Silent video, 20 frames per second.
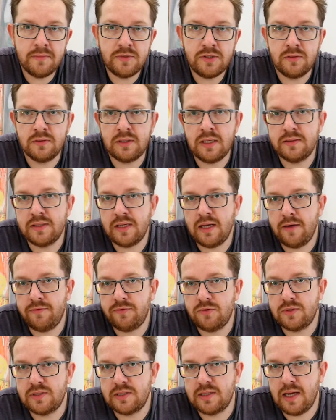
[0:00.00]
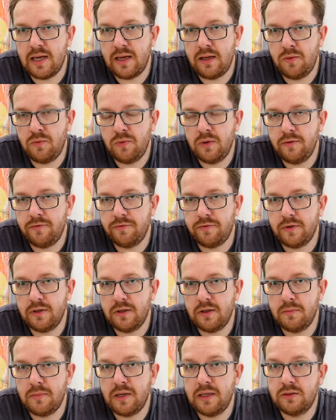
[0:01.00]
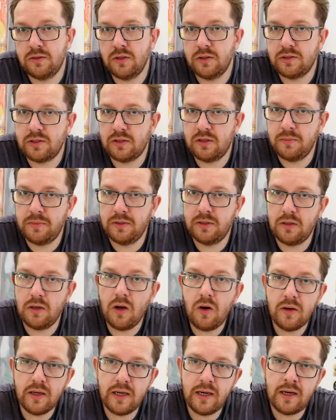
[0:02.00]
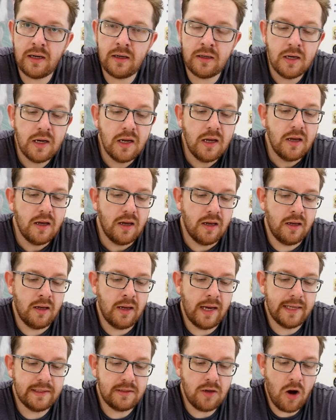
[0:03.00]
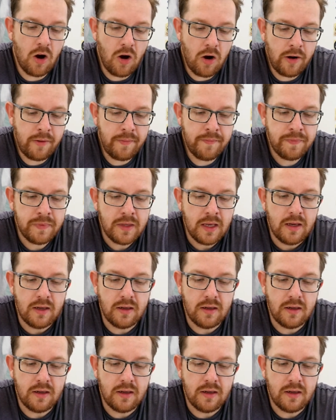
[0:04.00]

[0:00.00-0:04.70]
Sometimes I have to stay with my daughter a little bit longer at home.